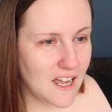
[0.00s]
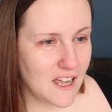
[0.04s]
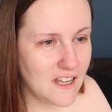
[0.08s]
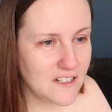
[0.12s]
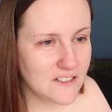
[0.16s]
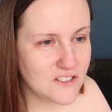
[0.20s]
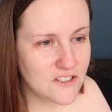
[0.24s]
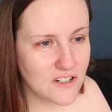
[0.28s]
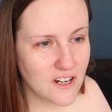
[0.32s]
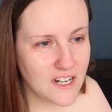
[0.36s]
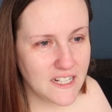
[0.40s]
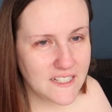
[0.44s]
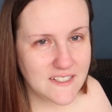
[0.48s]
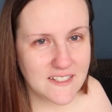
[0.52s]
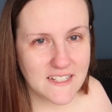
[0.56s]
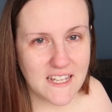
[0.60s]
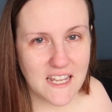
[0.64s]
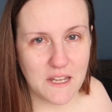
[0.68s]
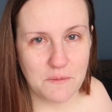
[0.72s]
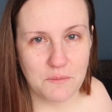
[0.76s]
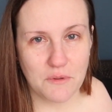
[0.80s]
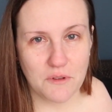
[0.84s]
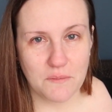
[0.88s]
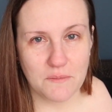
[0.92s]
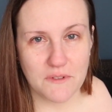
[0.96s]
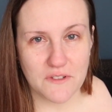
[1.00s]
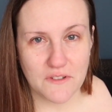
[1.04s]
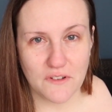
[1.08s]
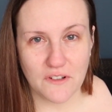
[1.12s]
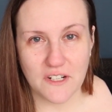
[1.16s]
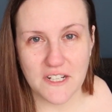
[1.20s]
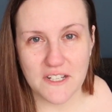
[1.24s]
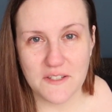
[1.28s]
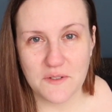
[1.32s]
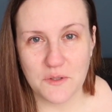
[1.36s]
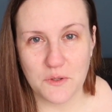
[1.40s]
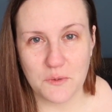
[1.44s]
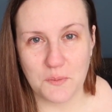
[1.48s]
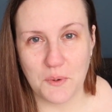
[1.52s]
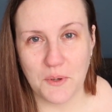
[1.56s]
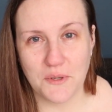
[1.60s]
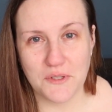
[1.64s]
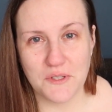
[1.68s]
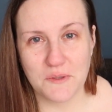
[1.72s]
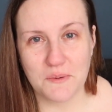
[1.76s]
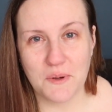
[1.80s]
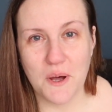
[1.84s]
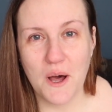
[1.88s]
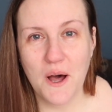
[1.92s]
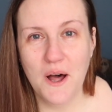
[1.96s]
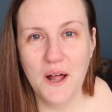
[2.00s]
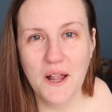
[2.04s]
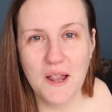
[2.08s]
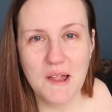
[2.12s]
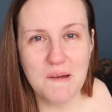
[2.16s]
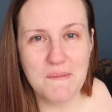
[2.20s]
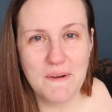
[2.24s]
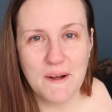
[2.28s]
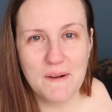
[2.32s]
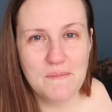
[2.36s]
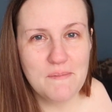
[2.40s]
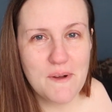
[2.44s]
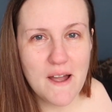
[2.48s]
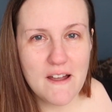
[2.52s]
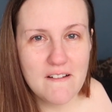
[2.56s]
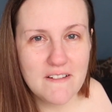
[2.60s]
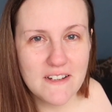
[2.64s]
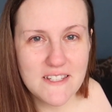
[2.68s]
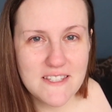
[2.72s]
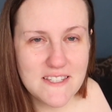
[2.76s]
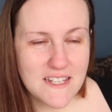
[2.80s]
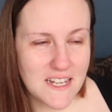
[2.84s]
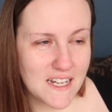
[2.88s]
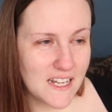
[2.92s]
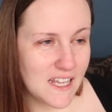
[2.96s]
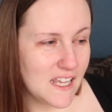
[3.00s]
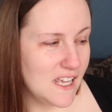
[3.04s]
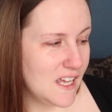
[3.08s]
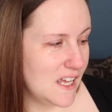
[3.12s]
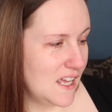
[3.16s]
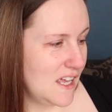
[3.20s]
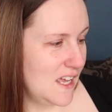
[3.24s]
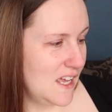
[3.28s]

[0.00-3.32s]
I try to keep them as honest as possible about parenting.